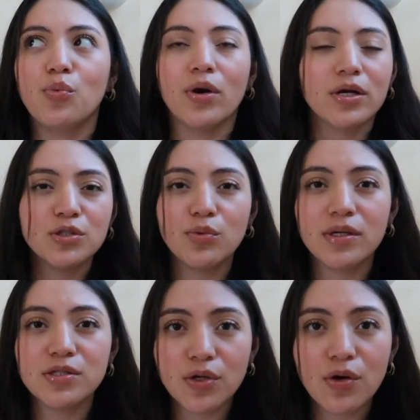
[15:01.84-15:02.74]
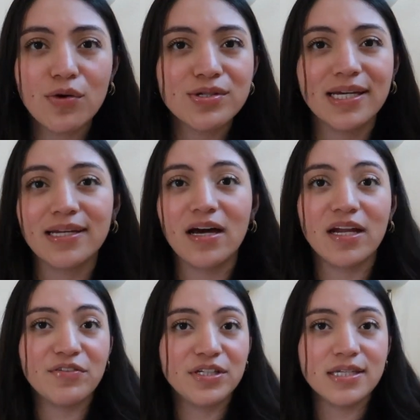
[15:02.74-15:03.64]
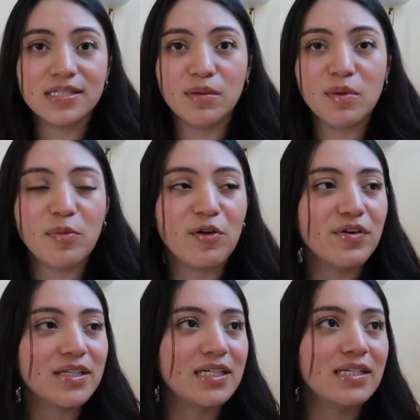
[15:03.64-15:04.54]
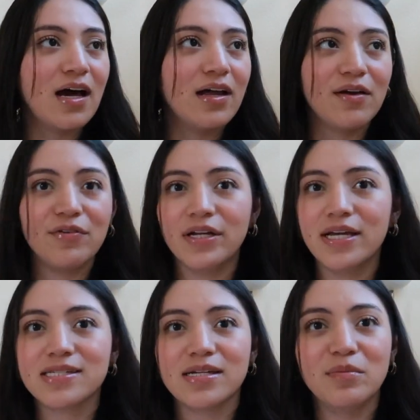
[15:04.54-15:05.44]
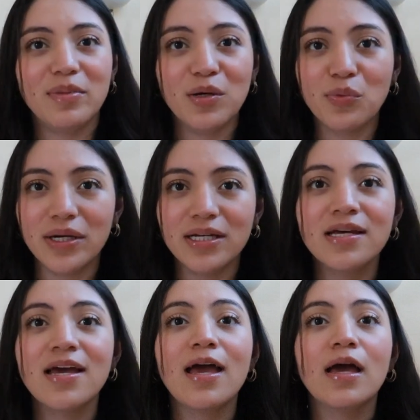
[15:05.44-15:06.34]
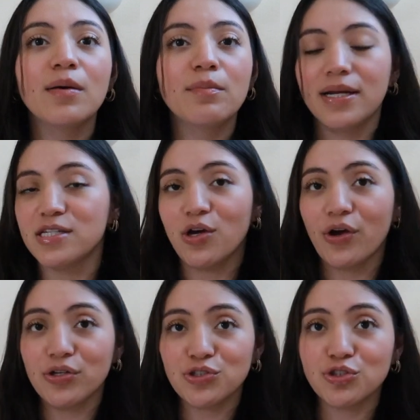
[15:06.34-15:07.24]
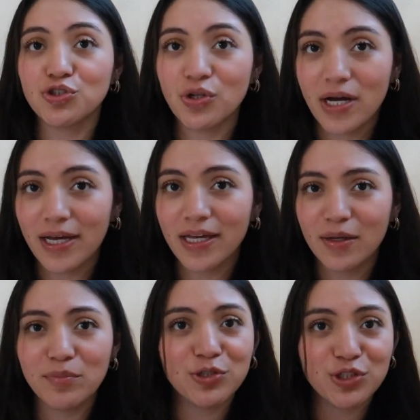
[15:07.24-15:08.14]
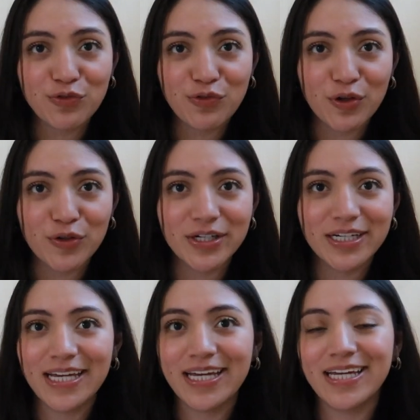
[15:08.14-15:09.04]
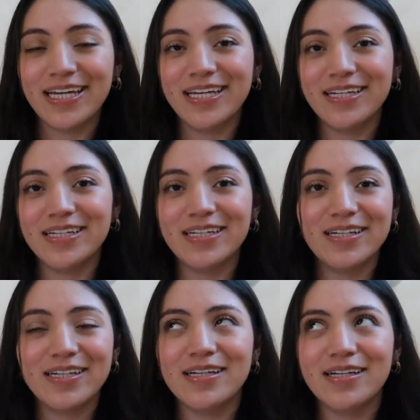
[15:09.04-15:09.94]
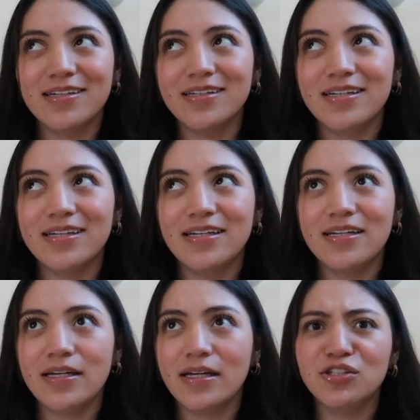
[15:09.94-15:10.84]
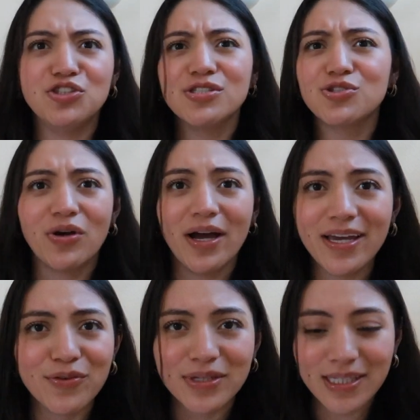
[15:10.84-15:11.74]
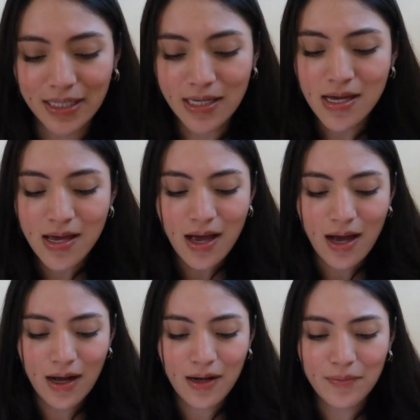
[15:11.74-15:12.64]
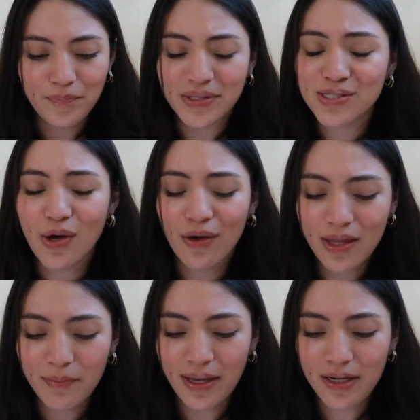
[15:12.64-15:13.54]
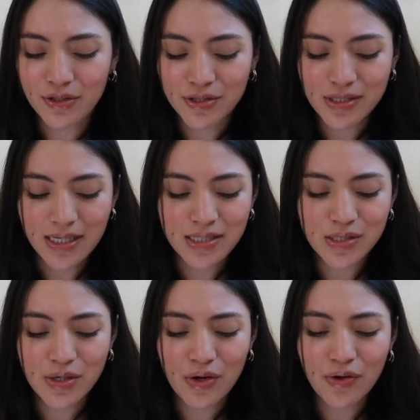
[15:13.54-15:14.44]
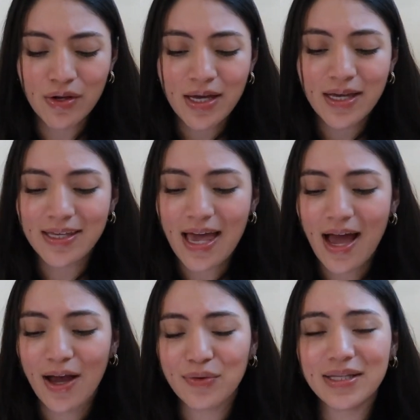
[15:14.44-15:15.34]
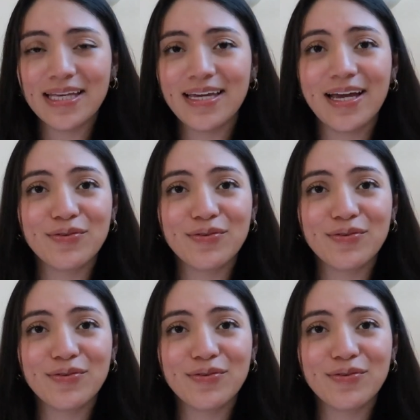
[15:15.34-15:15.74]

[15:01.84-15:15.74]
work towards your goals, and not every day is going to be perfect and not every day is going to be a win, but as long as you're trying and pushing forward and just trying, really, is all that matters. And so yeah, I really